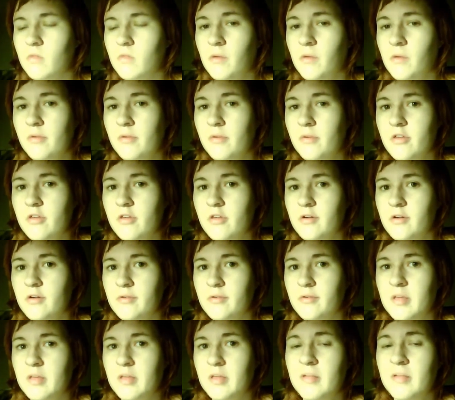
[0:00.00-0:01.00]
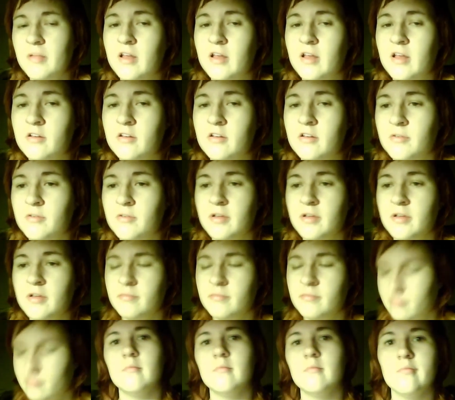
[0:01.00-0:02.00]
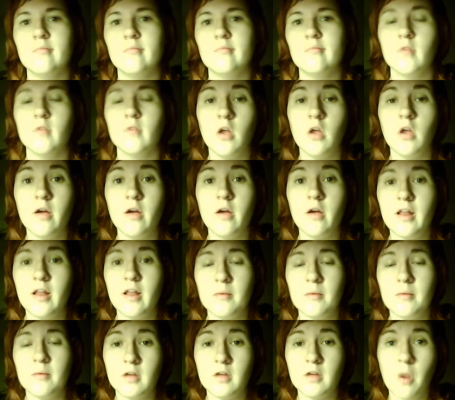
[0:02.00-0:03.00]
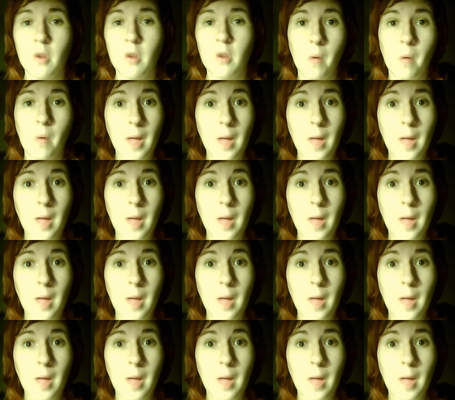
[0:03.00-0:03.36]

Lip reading: which I don't really plan on doing. Alright, I'm gonna go.